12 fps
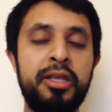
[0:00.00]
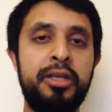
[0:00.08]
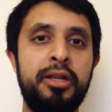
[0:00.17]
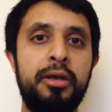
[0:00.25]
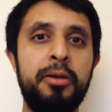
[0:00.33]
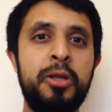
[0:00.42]
You
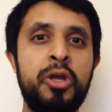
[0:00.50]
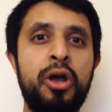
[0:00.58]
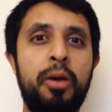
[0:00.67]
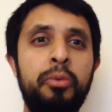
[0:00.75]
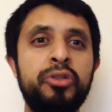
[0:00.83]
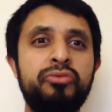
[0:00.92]
know,
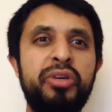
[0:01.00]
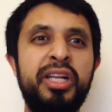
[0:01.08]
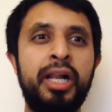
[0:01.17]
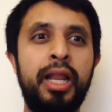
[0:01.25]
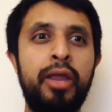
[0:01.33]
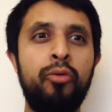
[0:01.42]
I wasn't really
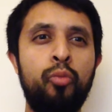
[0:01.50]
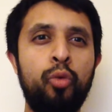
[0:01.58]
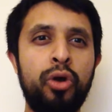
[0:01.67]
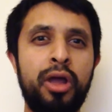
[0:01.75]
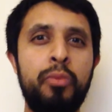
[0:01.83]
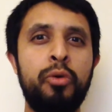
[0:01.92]
clear on
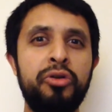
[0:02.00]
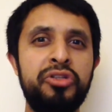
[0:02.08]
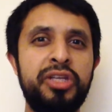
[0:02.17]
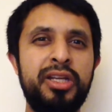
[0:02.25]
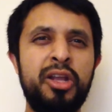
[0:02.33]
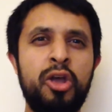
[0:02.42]
what I
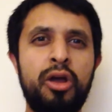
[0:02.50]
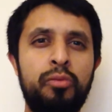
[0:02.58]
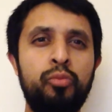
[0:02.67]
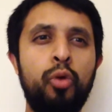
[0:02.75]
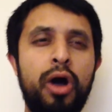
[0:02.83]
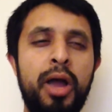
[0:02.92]
wanted
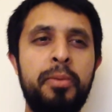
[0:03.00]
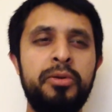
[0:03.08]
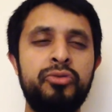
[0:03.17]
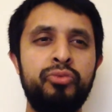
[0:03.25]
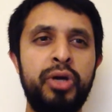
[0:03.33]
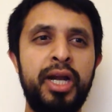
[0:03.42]
and what I
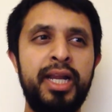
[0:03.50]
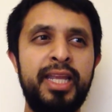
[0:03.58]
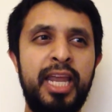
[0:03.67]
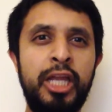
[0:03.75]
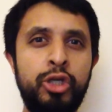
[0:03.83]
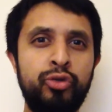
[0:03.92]
was
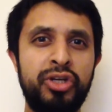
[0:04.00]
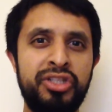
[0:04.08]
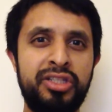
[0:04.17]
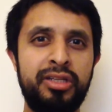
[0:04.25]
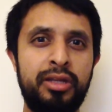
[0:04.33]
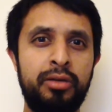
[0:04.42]
really
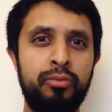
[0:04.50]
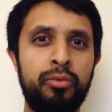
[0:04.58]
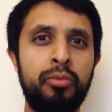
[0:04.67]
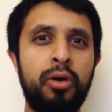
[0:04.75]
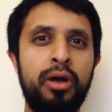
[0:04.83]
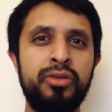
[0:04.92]
interested in
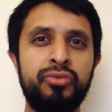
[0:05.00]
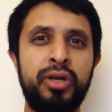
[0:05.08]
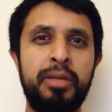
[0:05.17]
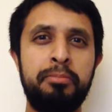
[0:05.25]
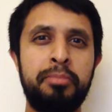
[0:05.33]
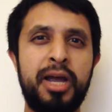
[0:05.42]
and what I was
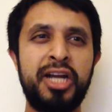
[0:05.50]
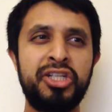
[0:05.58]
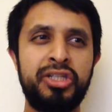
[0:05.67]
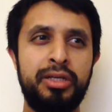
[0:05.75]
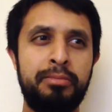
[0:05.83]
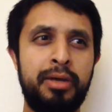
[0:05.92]
really
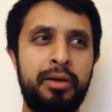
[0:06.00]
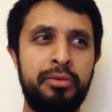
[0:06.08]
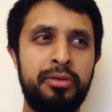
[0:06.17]
passionate about.